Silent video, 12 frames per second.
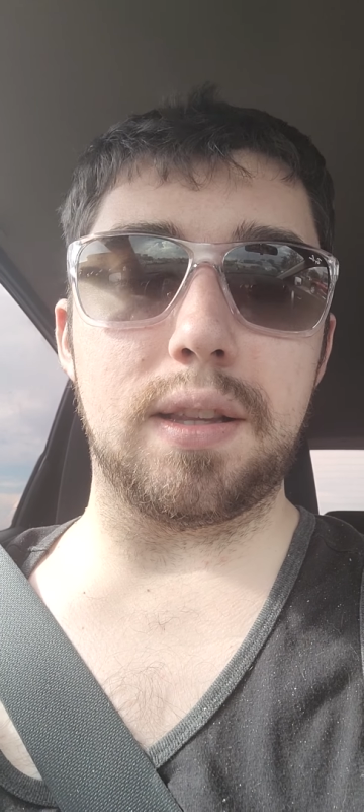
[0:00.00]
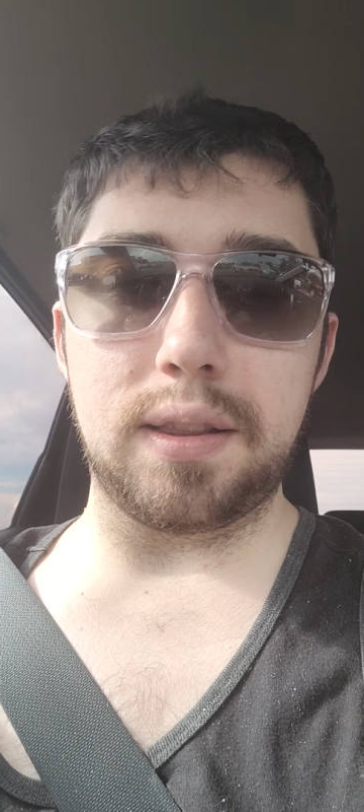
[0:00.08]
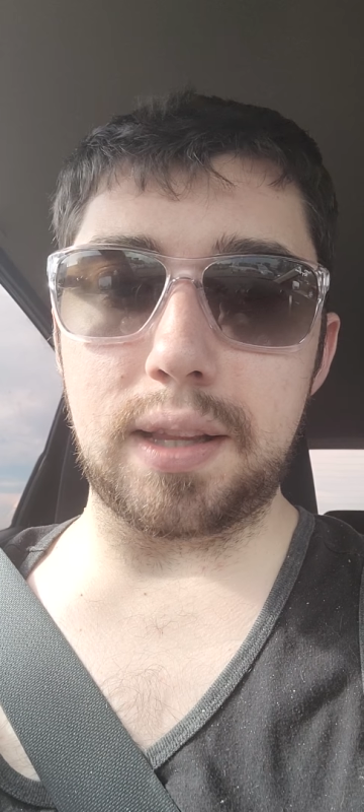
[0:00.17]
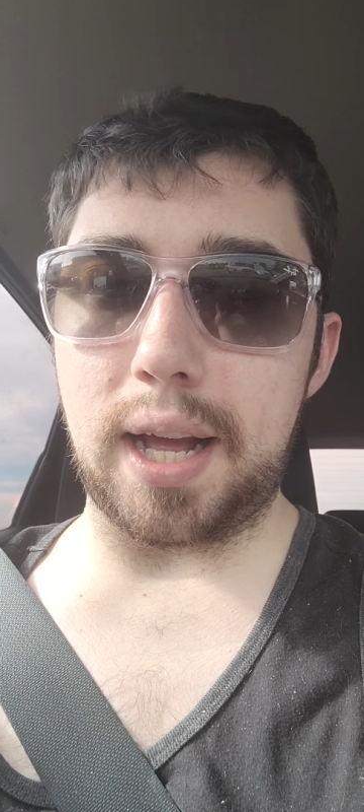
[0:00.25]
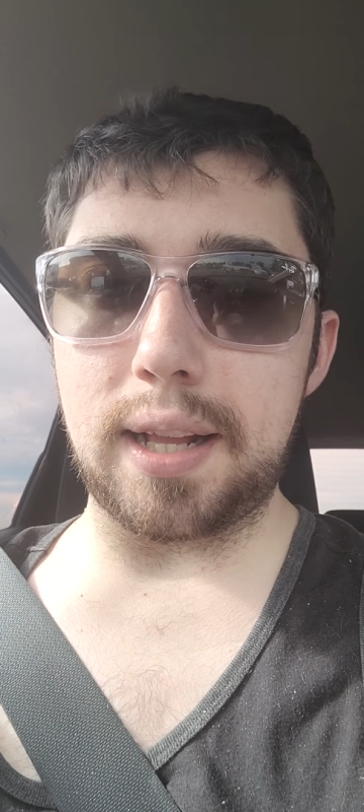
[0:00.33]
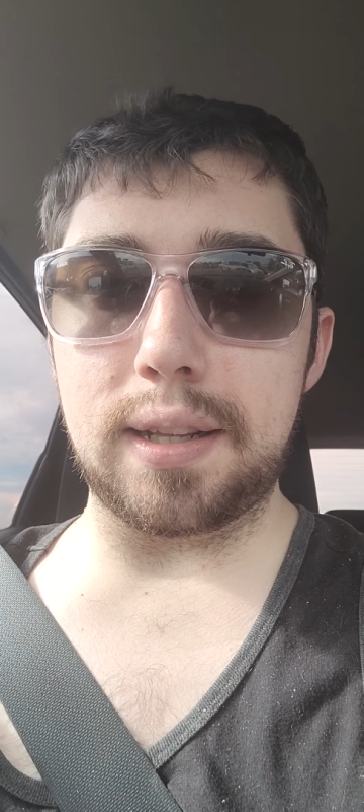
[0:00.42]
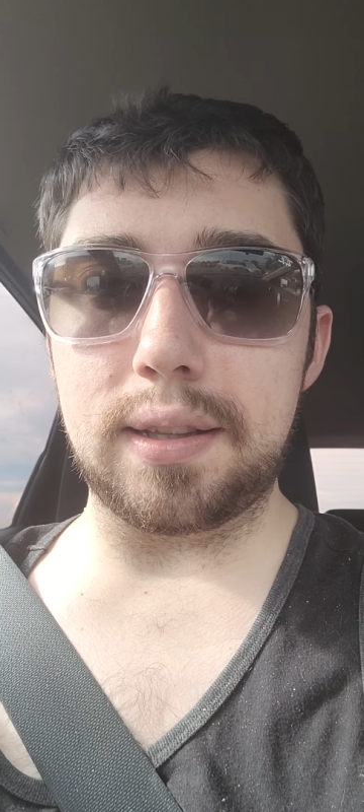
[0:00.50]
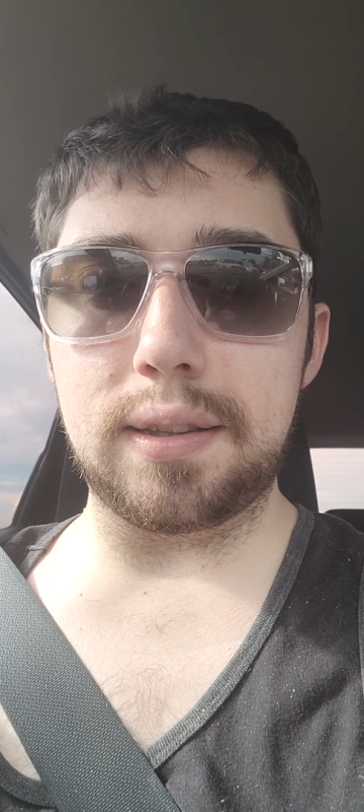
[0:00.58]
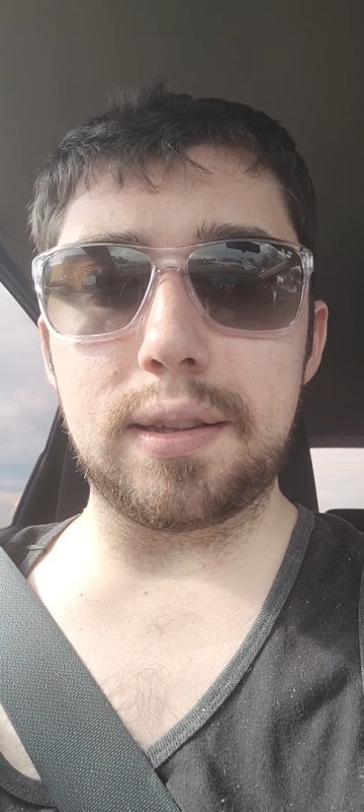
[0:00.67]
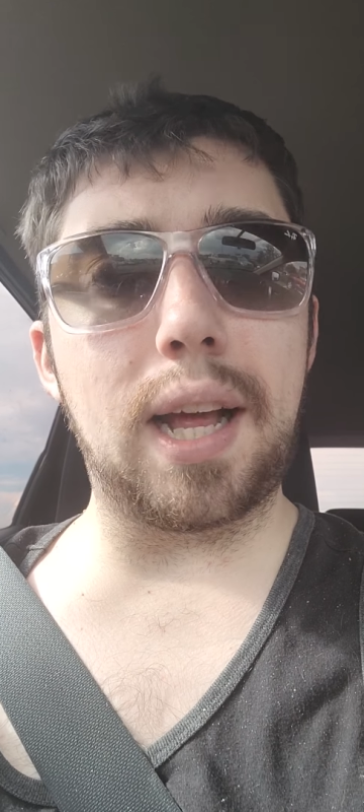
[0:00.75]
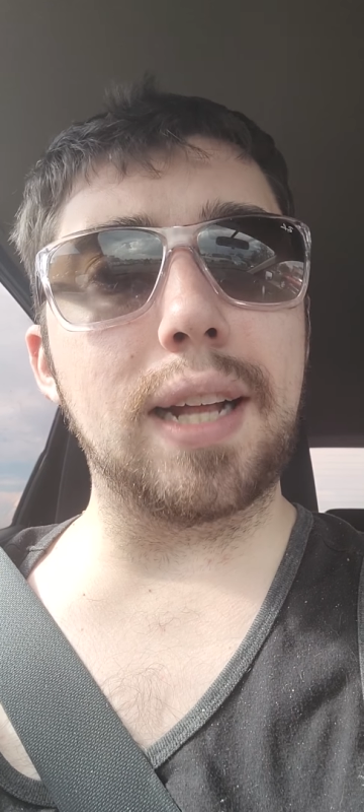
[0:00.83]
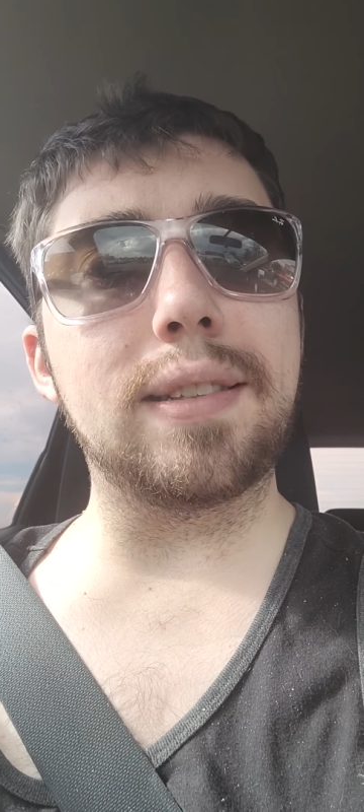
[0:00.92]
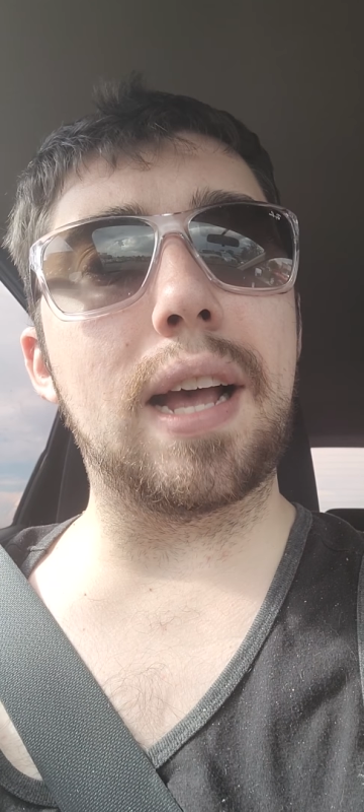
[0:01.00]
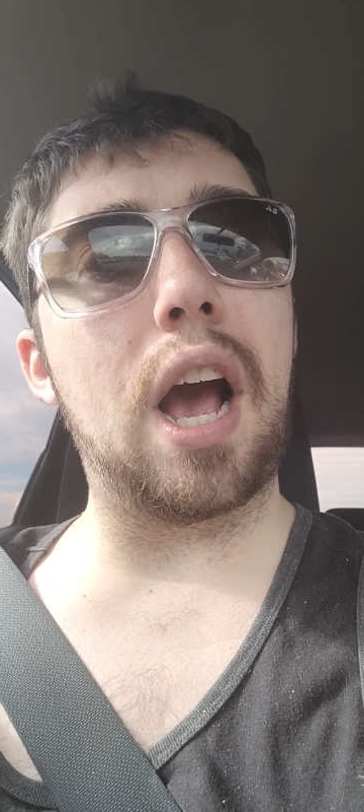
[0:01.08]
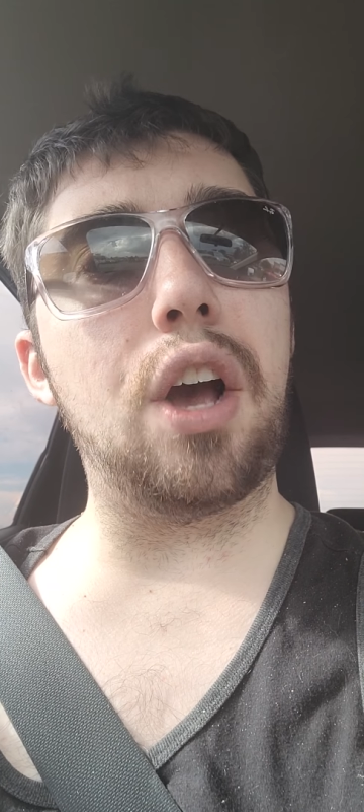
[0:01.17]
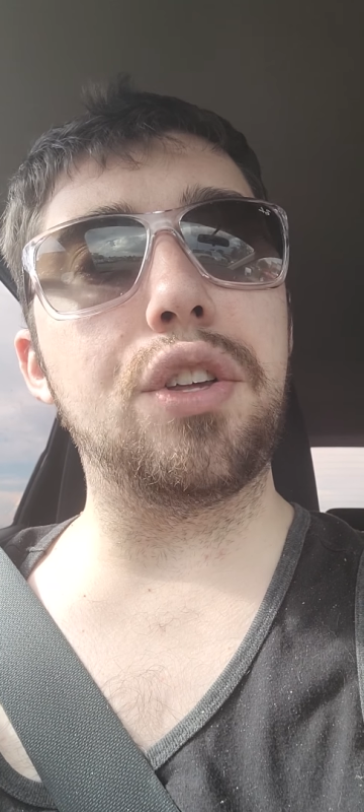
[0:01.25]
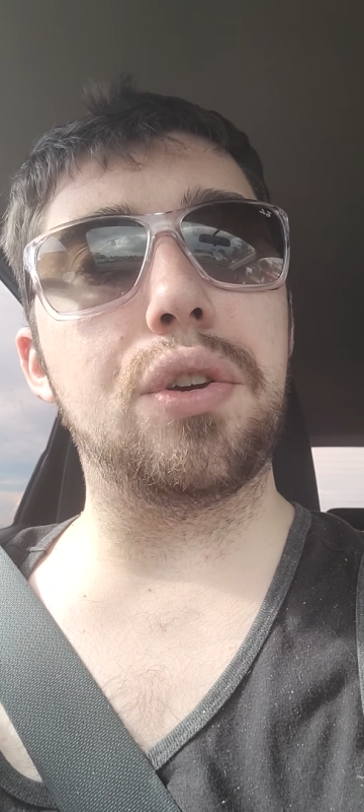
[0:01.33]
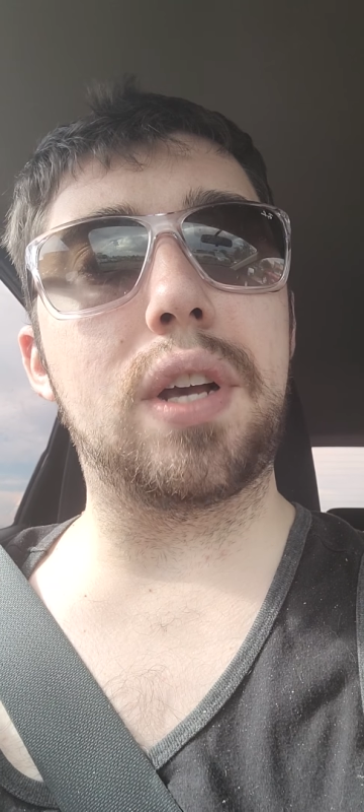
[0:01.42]
that that's
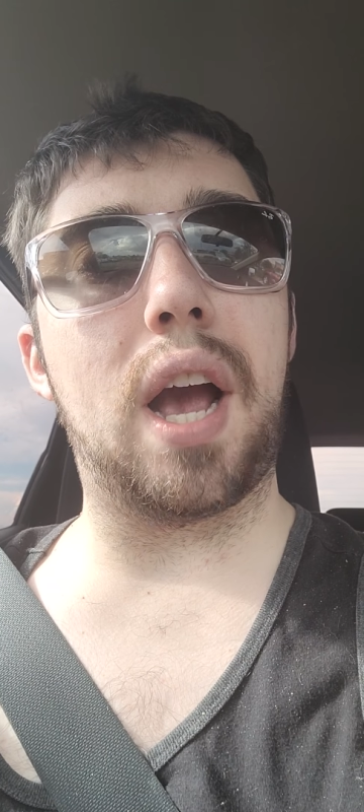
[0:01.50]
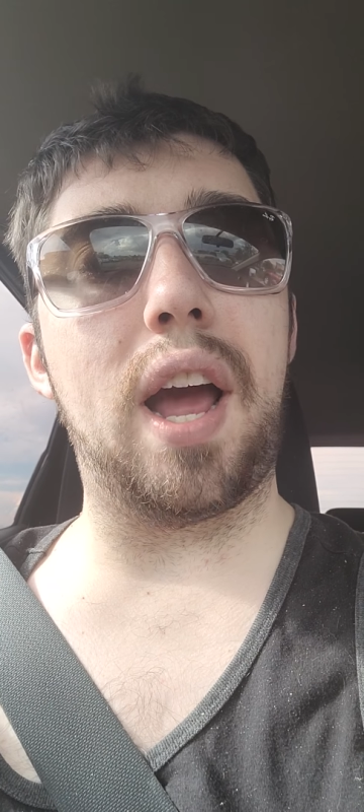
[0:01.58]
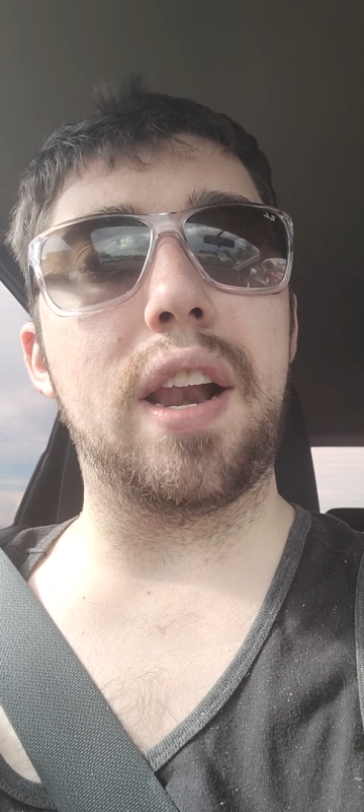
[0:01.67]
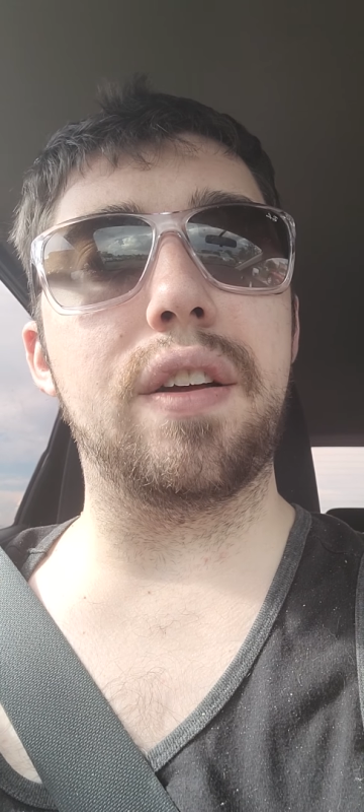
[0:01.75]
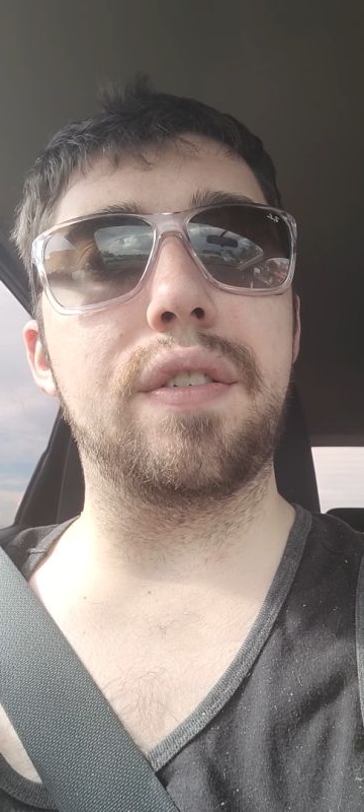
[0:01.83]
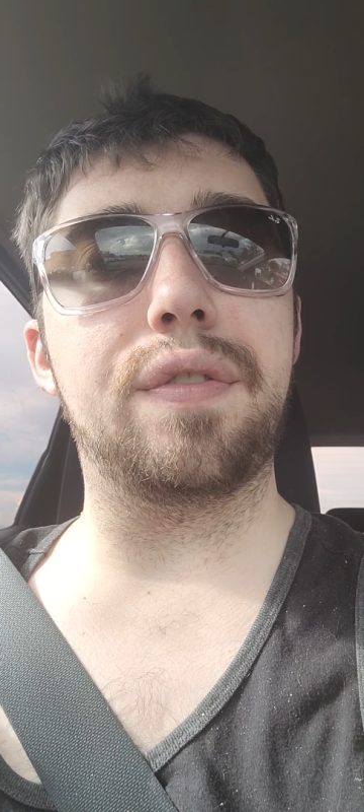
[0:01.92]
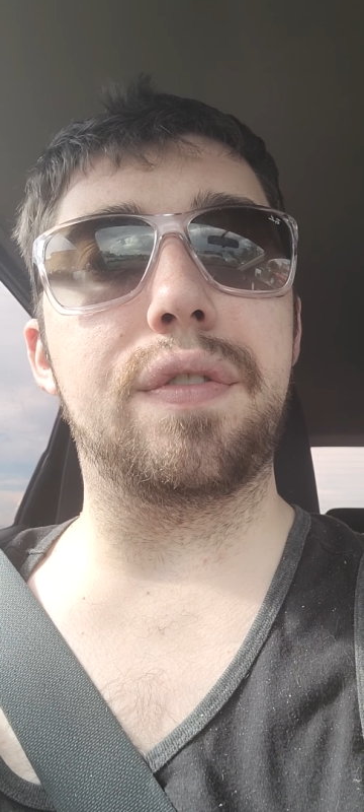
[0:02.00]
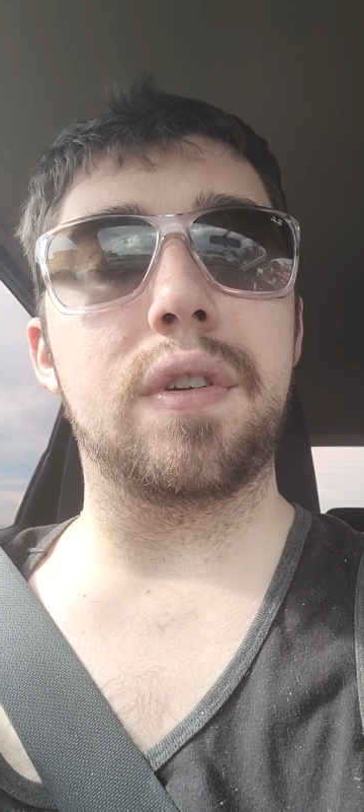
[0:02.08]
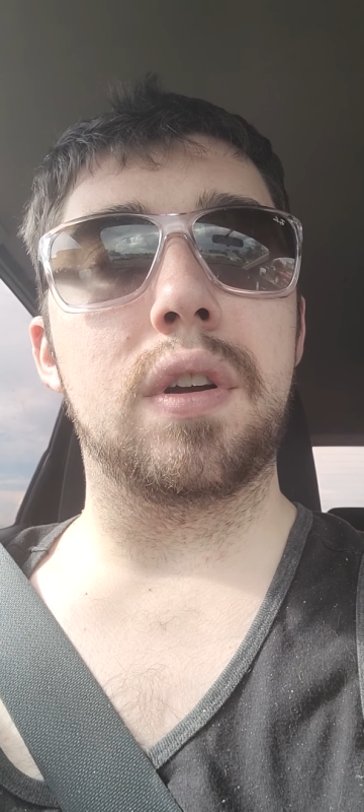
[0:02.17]
how you kind of